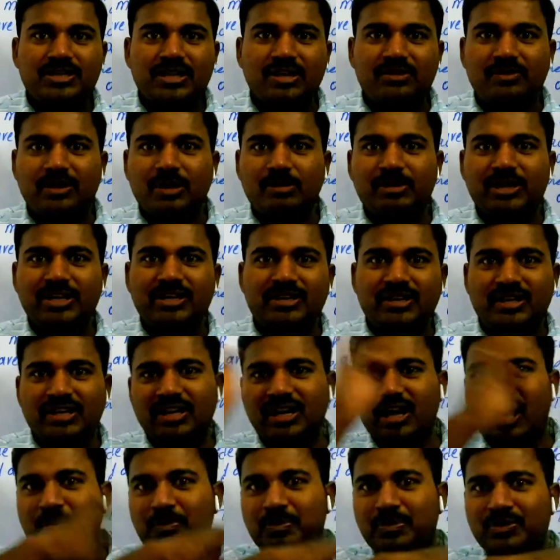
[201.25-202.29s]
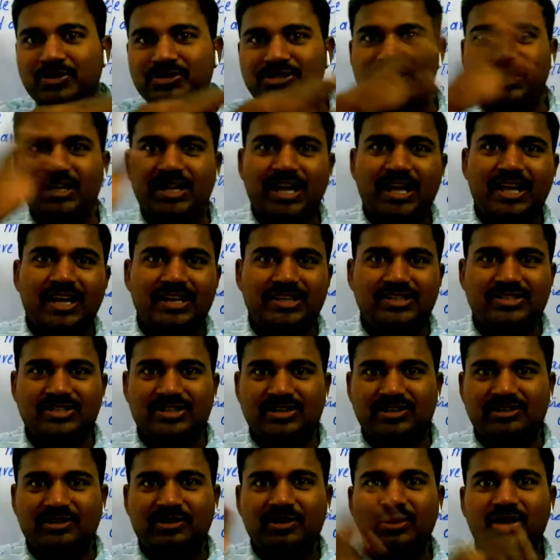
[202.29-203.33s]
It will be in opposite
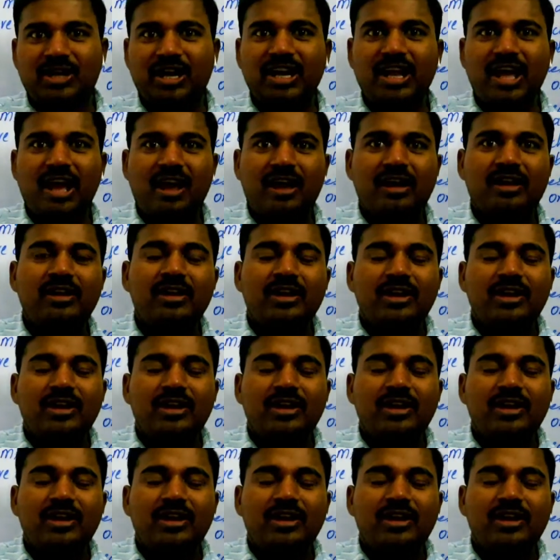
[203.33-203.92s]
direction. Okay na?